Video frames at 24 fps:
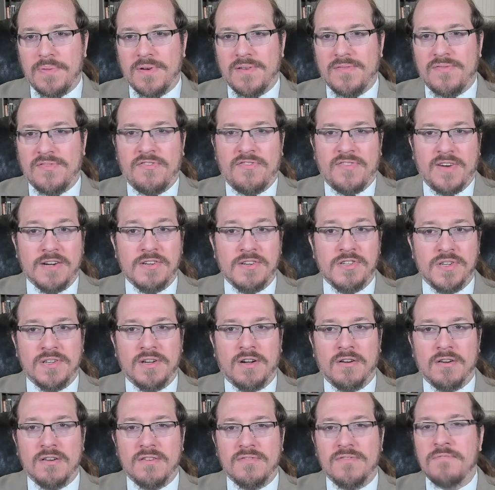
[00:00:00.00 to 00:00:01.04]
of a function
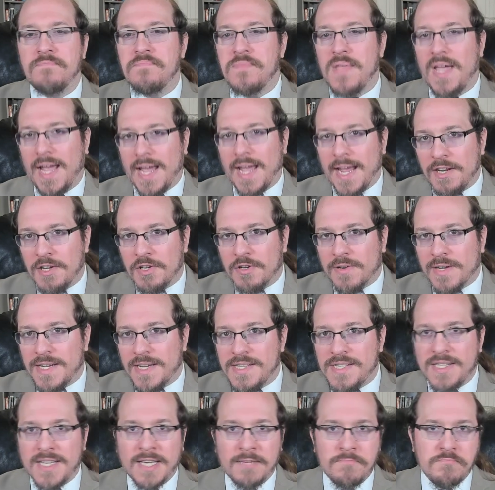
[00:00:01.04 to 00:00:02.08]
curve:
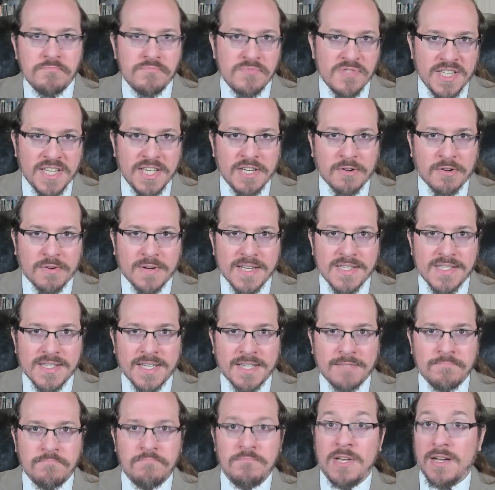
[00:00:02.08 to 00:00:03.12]
increasing,
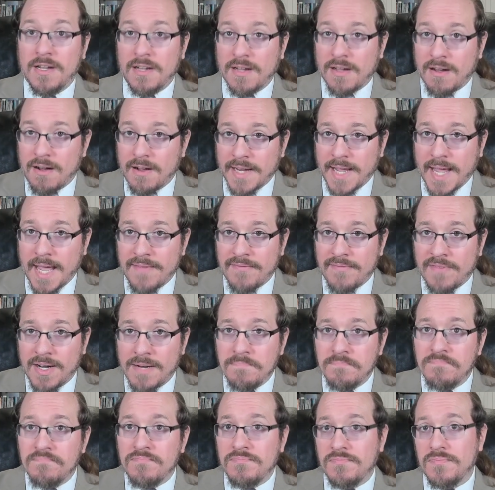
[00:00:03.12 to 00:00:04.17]
decreasing, concave
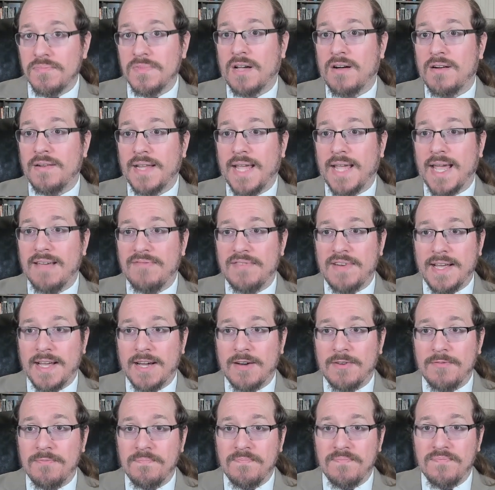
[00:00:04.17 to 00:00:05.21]
up, concave
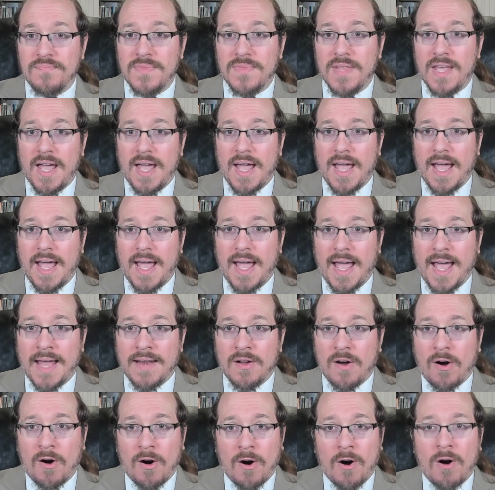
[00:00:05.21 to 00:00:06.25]
down.
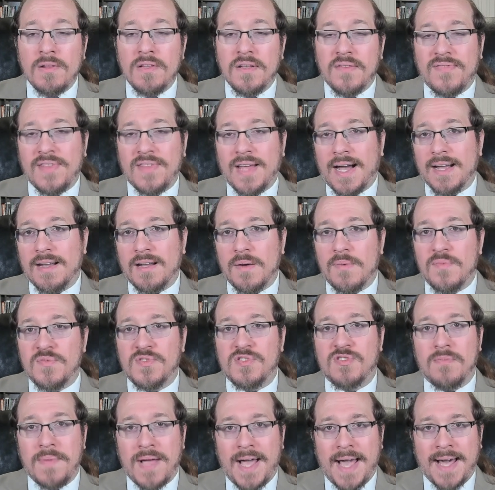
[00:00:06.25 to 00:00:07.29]
And all of that comes
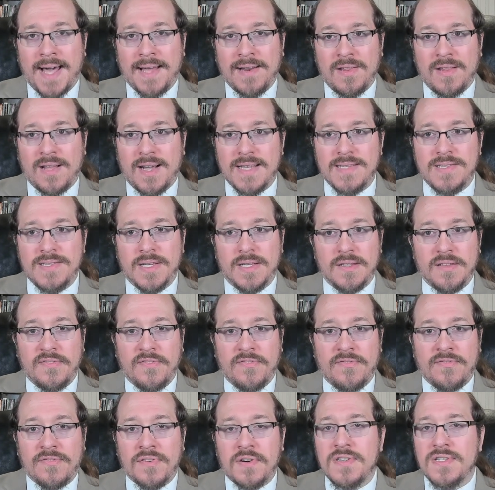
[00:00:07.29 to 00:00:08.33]
from analyzing the
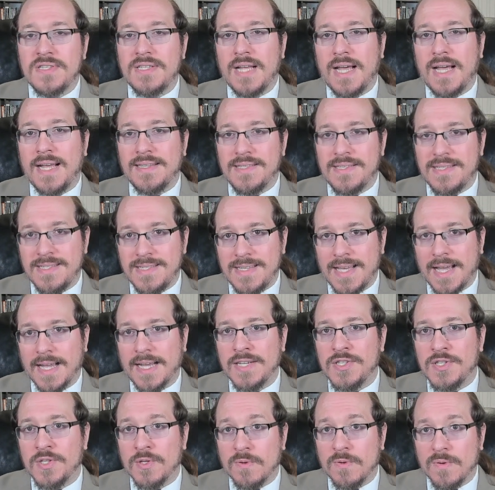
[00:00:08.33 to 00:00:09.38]
first and
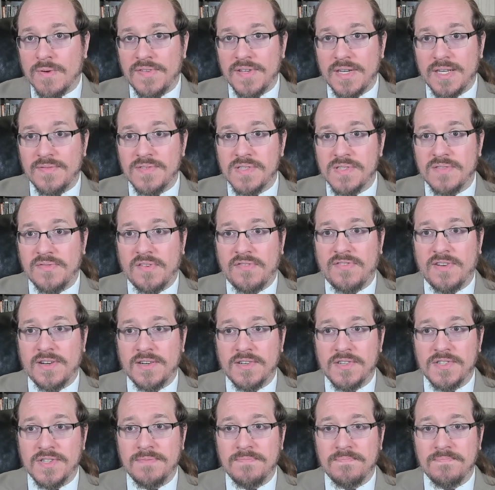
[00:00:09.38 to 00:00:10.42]
second derivatives of a
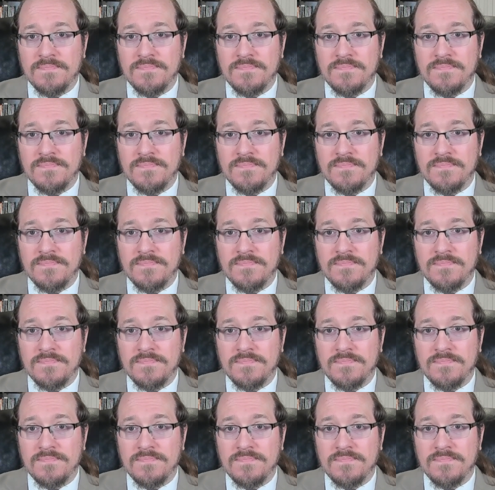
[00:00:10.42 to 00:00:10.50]
function.